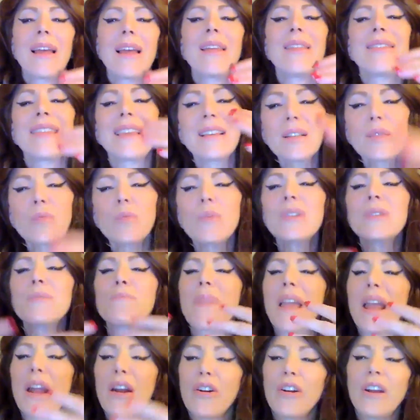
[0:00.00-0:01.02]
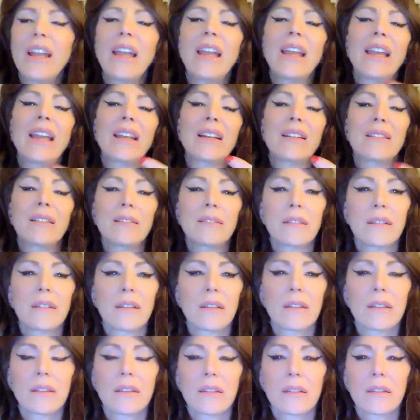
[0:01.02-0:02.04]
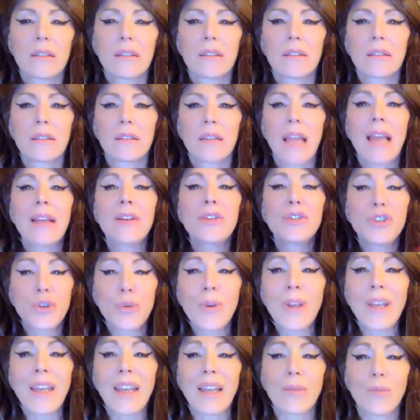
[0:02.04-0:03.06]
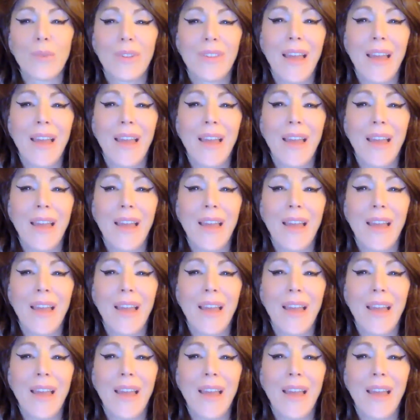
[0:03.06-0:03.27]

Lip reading: This was marrying an and doing it with